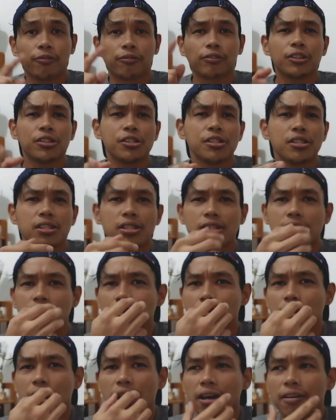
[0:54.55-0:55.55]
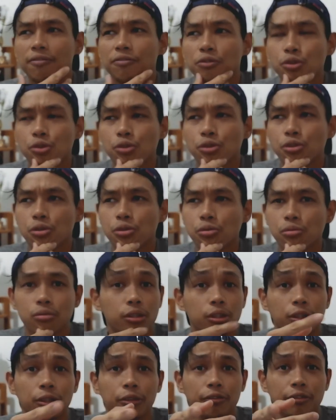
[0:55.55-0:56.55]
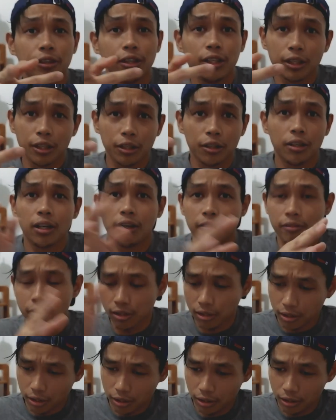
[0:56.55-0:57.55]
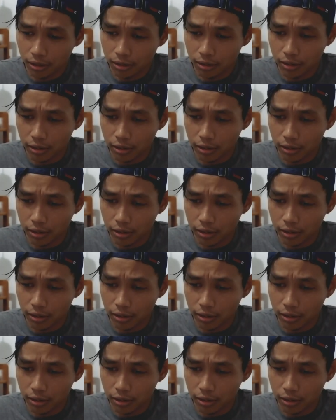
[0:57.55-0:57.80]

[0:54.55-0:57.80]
first is you have to shoot your video, obviously.